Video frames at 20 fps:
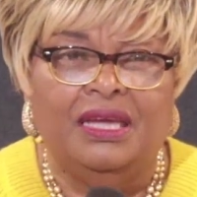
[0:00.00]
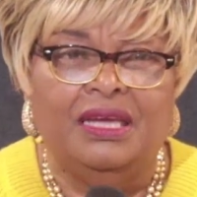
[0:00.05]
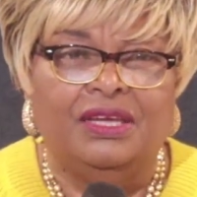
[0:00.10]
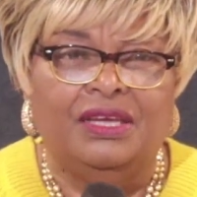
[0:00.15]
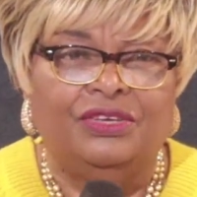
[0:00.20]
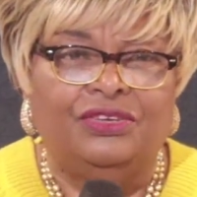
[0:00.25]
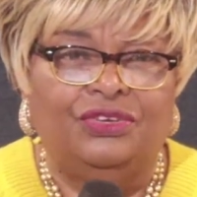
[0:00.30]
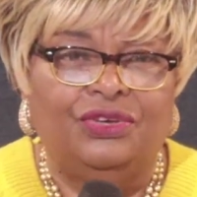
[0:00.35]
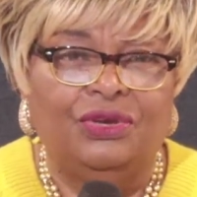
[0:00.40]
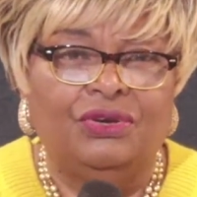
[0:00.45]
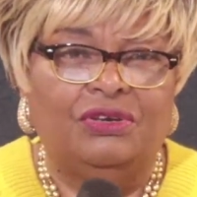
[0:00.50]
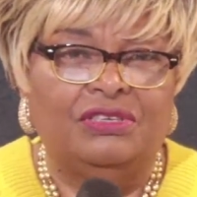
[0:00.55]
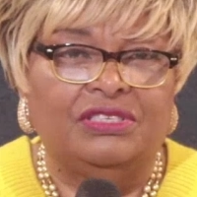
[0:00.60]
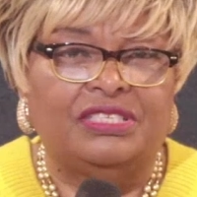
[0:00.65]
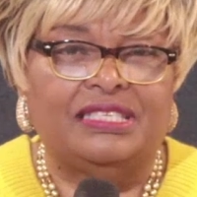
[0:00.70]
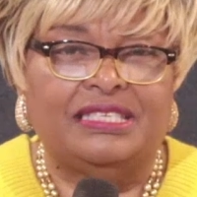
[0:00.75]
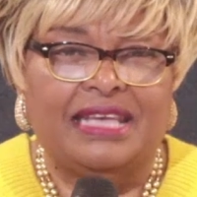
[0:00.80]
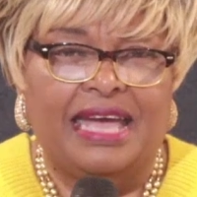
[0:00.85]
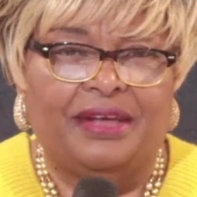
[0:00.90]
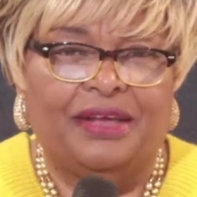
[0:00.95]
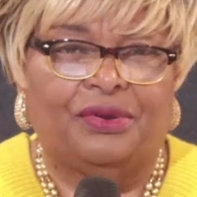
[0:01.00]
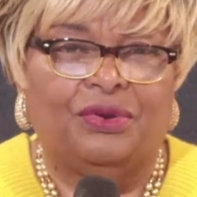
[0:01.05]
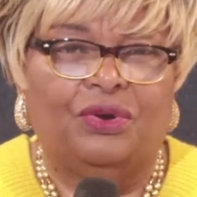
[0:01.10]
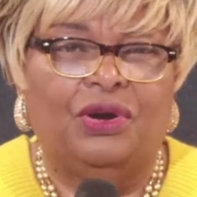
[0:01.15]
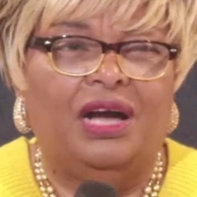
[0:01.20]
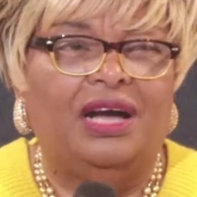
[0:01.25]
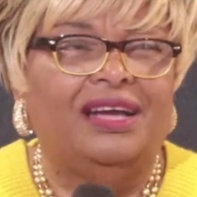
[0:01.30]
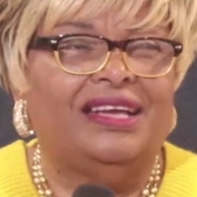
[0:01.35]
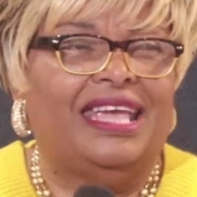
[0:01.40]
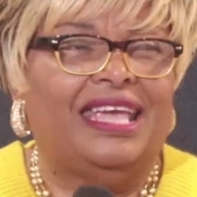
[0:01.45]
you're going to settle
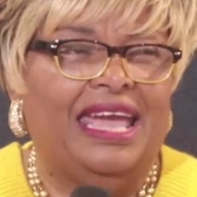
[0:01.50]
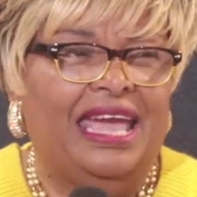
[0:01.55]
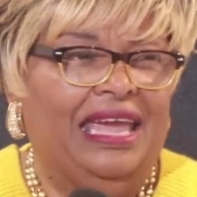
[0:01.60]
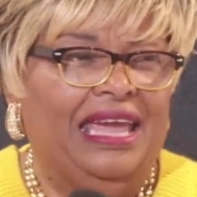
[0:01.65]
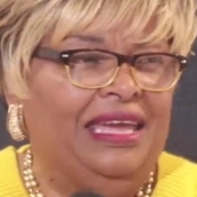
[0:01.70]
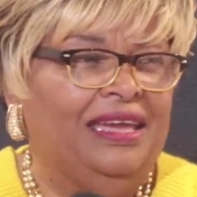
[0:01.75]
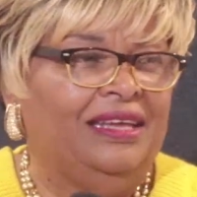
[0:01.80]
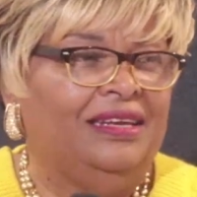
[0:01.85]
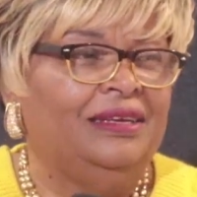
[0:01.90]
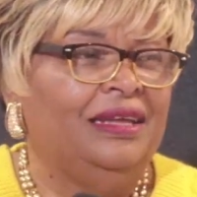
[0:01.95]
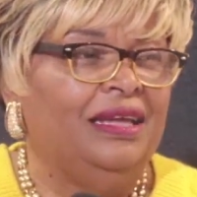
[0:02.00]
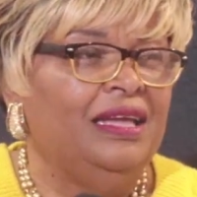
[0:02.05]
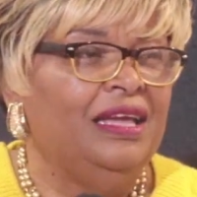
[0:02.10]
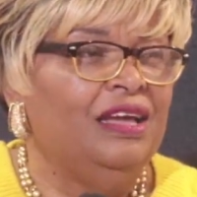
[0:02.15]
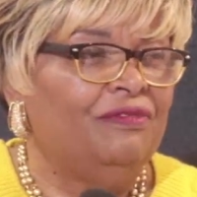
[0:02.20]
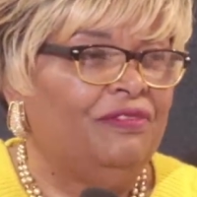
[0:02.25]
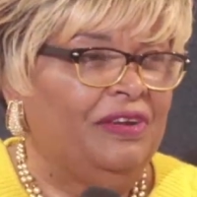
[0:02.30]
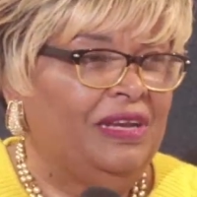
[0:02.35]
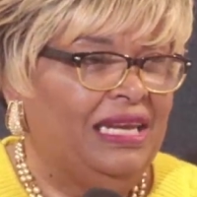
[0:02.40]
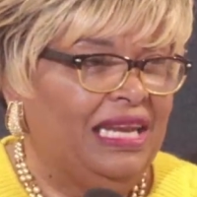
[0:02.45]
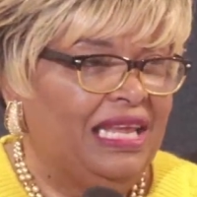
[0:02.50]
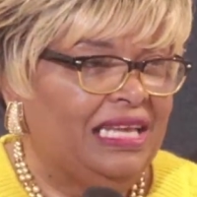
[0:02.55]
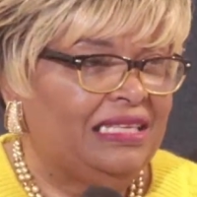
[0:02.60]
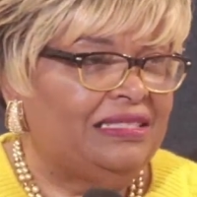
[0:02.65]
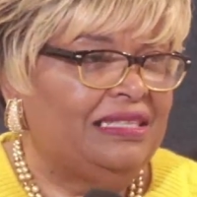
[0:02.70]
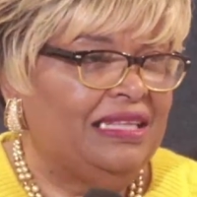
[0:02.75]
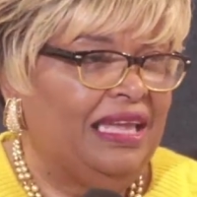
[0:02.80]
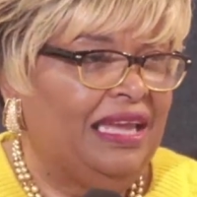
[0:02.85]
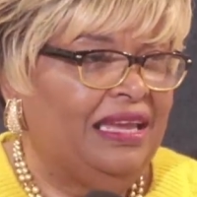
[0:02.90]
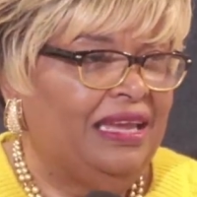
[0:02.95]
again for less
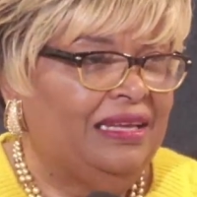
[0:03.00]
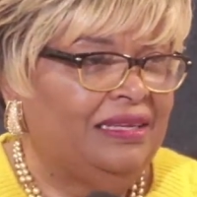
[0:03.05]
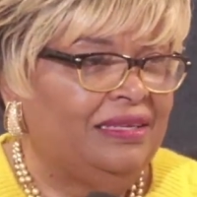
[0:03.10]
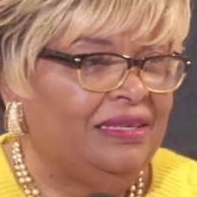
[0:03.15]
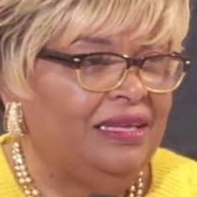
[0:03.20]
than.